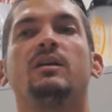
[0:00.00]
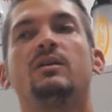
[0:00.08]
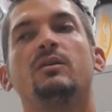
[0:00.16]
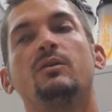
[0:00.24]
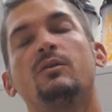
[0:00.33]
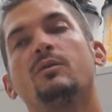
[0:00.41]

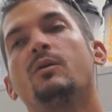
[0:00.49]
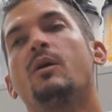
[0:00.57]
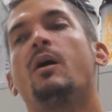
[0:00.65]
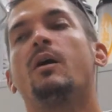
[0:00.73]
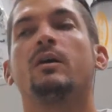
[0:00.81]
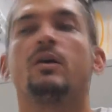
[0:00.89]
you
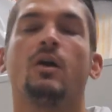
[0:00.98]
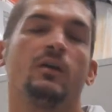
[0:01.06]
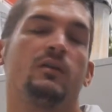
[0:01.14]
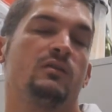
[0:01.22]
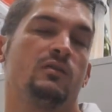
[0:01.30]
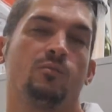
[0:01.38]
are
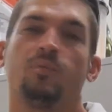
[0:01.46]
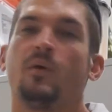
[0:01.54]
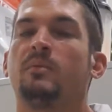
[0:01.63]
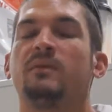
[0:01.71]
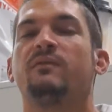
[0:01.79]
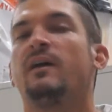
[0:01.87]
going to
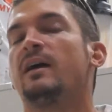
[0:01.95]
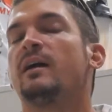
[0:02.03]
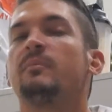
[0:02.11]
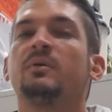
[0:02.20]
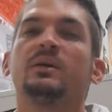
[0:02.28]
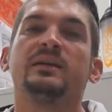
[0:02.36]
probably fuck
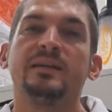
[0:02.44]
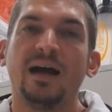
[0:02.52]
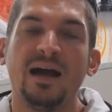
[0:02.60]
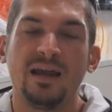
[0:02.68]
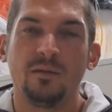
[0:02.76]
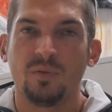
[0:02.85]
up your
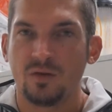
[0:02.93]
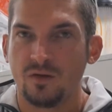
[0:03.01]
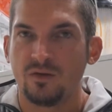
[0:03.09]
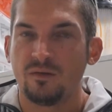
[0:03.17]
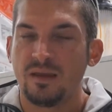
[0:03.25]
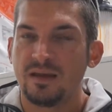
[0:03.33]
diet
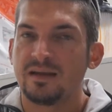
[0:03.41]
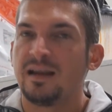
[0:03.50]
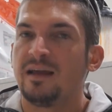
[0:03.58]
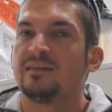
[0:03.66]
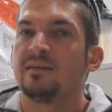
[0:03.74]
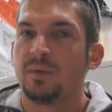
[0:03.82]
because of that
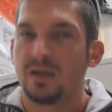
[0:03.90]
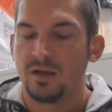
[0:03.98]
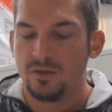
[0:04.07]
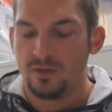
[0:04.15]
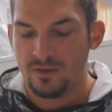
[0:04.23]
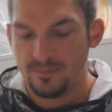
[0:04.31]
glycemic
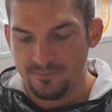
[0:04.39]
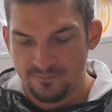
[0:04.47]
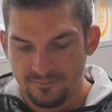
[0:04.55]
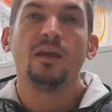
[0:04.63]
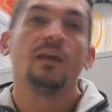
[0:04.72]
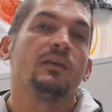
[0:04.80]
load.
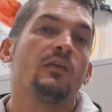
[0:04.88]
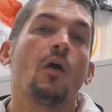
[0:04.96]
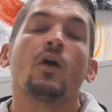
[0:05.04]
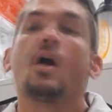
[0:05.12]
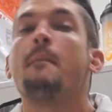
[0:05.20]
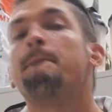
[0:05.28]

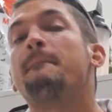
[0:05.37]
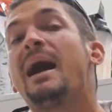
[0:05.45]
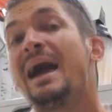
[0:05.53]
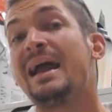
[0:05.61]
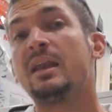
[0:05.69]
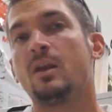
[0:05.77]
So
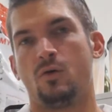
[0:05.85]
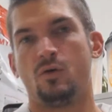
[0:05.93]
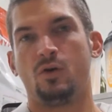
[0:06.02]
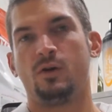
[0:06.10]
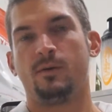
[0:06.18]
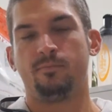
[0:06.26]
combine
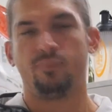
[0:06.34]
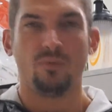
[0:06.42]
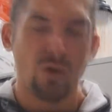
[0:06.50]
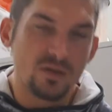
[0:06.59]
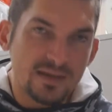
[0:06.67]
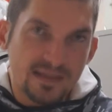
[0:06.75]
all your
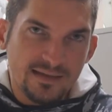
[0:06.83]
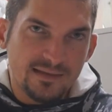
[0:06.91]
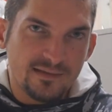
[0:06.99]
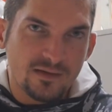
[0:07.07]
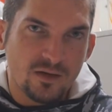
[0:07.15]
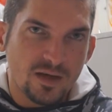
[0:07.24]

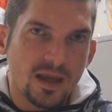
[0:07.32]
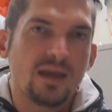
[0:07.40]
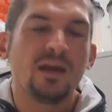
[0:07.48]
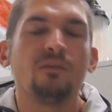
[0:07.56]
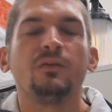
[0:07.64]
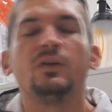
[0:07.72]
proteins, okay?
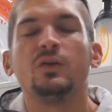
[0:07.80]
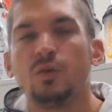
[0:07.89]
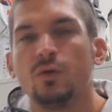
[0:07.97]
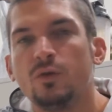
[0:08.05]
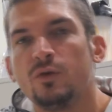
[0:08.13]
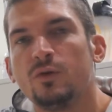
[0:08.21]
If
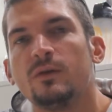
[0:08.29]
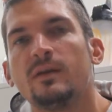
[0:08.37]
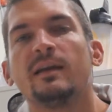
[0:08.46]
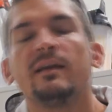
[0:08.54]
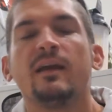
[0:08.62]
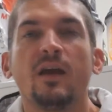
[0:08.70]
you do
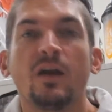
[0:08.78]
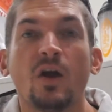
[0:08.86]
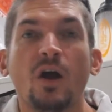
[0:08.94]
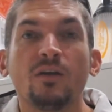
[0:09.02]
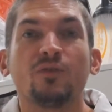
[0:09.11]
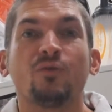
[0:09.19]
that,
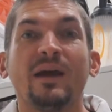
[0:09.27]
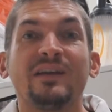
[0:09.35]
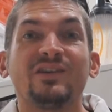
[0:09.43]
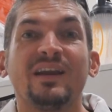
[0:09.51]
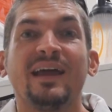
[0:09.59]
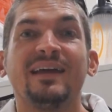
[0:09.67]

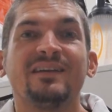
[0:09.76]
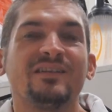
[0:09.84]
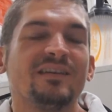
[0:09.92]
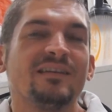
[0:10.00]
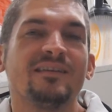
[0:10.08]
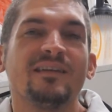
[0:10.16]

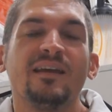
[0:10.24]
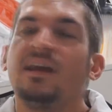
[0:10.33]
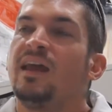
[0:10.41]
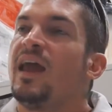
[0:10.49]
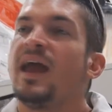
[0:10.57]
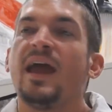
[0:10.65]
congratulations,
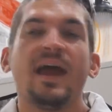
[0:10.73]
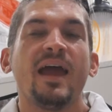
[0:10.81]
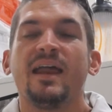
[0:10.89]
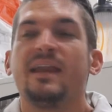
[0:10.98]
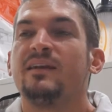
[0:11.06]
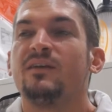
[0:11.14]

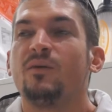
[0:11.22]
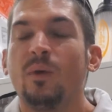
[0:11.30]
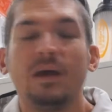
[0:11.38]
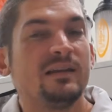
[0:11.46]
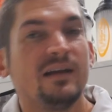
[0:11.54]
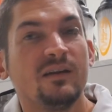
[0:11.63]
and
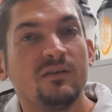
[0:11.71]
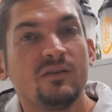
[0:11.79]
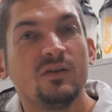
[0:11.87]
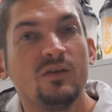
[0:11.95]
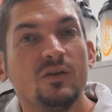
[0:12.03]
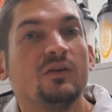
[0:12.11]
well done
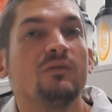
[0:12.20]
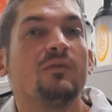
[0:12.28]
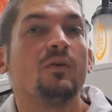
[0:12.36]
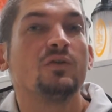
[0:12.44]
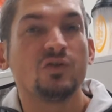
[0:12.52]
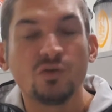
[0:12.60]
to you
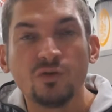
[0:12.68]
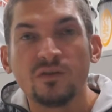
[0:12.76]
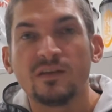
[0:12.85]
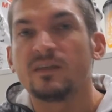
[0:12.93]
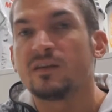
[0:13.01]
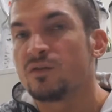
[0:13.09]
for
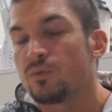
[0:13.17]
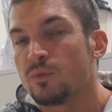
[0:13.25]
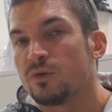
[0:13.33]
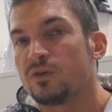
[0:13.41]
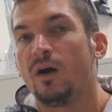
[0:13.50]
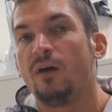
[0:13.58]
choosing this
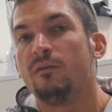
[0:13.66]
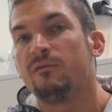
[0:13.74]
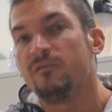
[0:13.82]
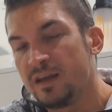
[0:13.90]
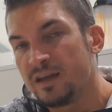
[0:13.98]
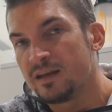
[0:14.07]
route of
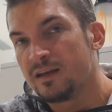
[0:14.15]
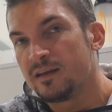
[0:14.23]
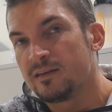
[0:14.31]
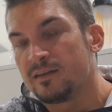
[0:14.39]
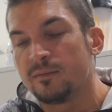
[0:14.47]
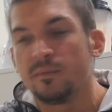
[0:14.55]

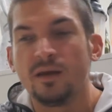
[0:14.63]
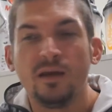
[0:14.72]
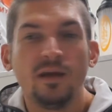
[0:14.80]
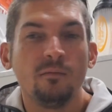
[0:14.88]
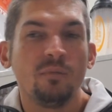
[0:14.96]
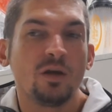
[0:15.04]
veganism,
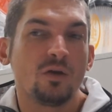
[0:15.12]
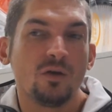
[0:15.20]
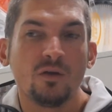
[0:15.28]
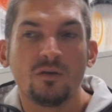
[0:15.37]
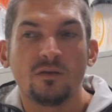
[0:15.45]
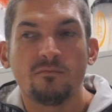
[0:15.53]

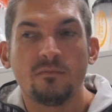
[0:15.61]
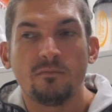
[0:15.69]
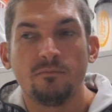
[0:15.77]
because